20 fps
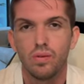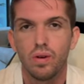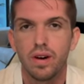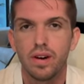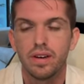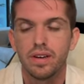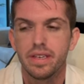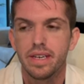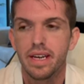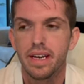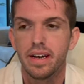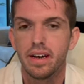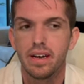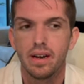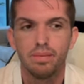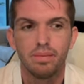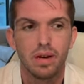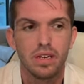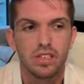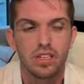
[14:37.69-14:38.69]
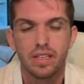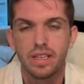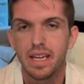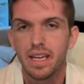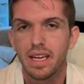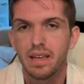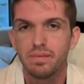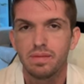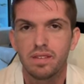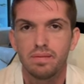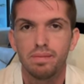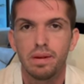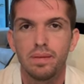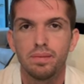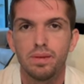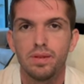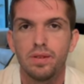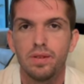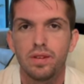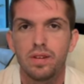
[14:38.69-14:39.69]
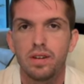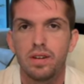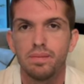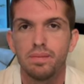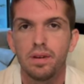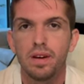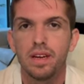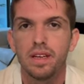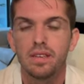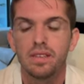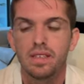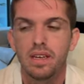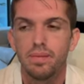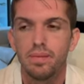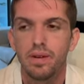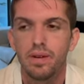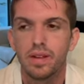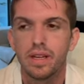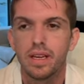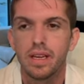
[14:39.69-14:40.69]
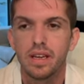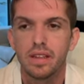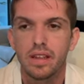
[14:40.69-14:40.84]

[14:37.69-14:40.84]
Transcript: watered down, a bunch of names of people who are going to play in Summer League,